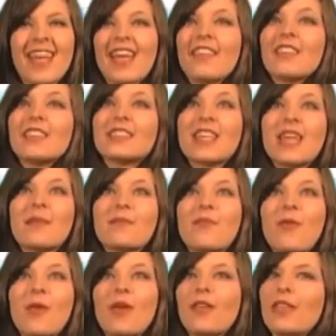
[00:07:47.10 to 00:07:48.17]
The same
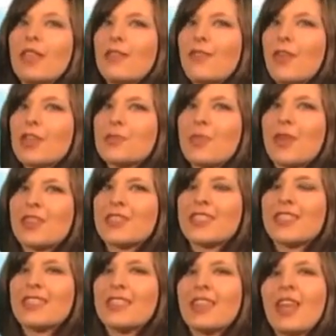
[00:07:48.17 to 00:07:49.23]
for the first
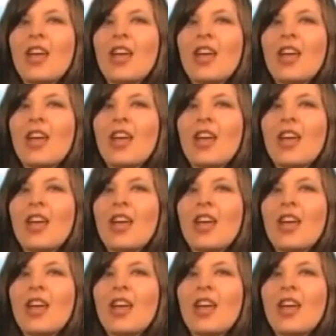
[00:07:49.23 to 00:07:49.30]
person.